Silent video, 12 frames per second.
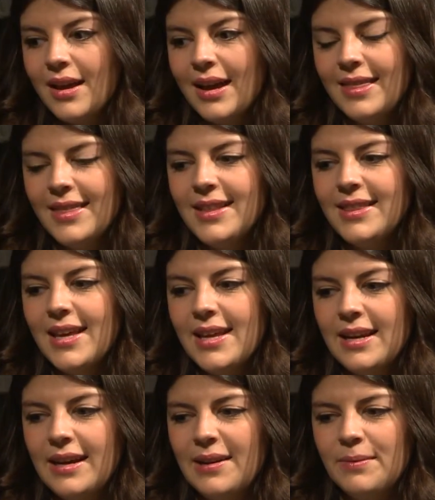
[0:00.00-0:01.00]
I think that
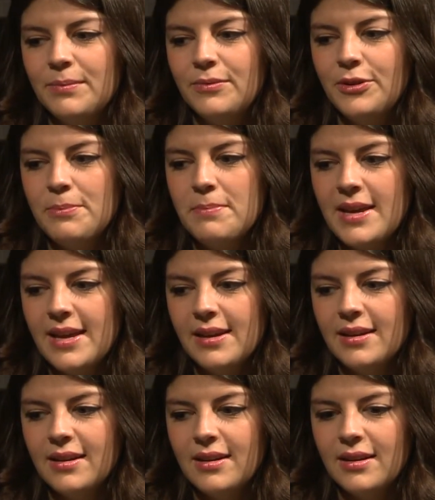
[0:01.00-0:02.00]
um, for me,
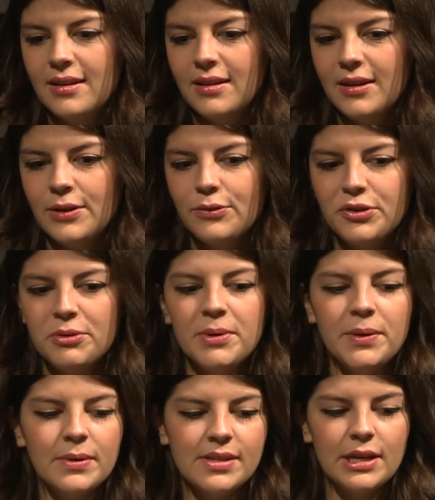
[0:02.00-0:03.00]
conforming
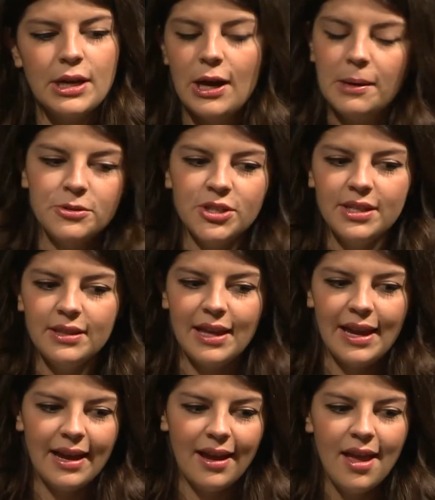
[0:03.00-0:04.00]
wasn't an option,
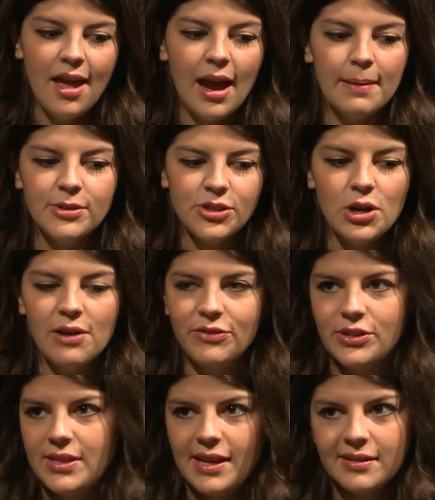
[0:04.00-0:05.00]
like I'm just not for
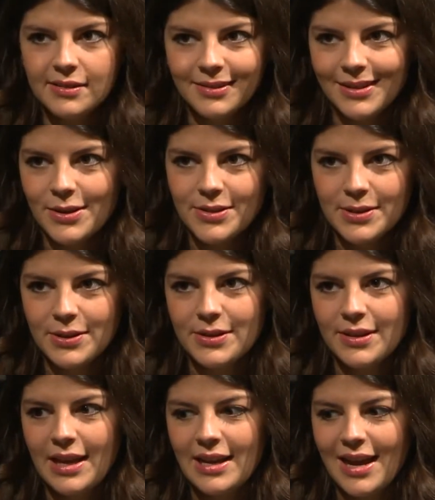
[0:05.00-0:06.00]
sale. You know, so
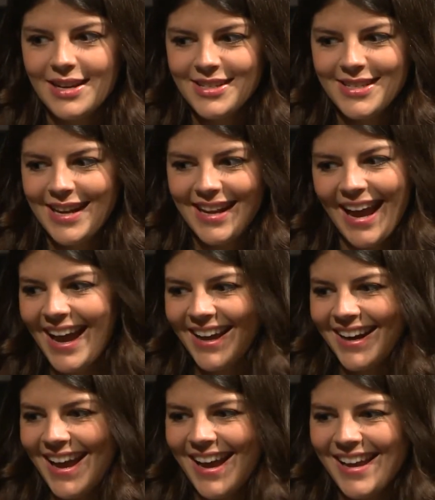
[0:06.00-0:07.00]
I, I just I can't.
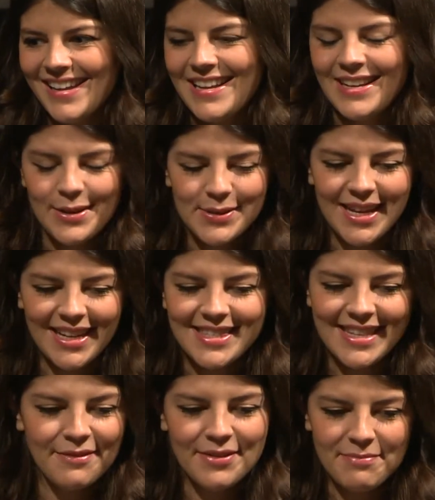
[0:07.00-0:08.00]
I, it goes against
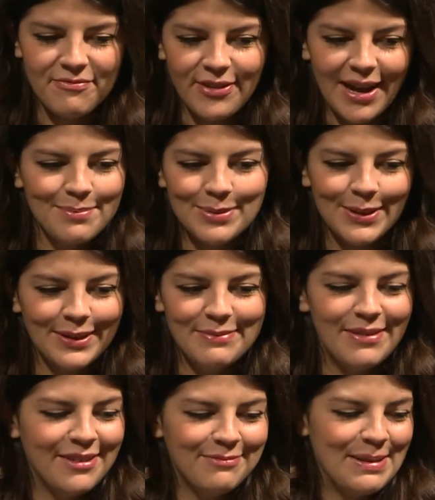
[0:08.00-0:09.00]
every fiber in,
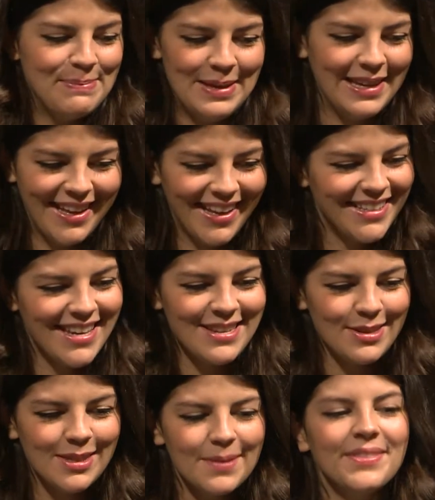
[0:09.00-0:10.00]
of my being to
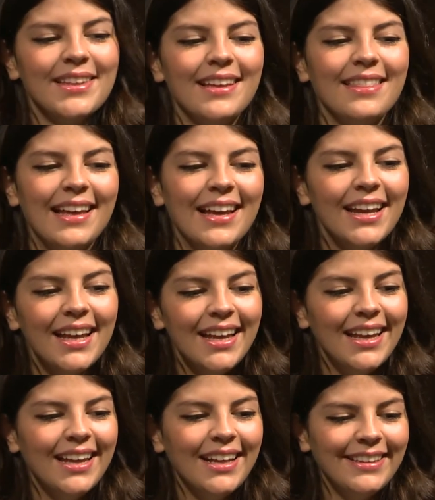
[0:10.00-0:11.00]
do something that
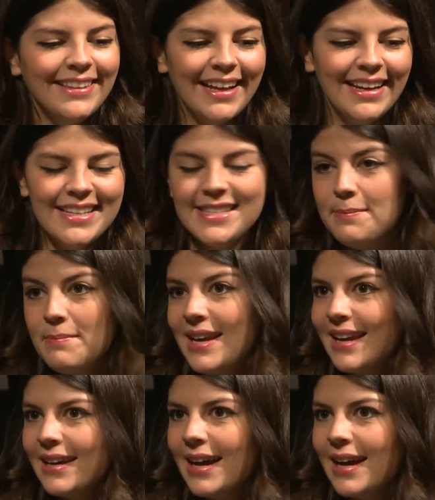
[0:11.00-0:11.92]
that isn't me.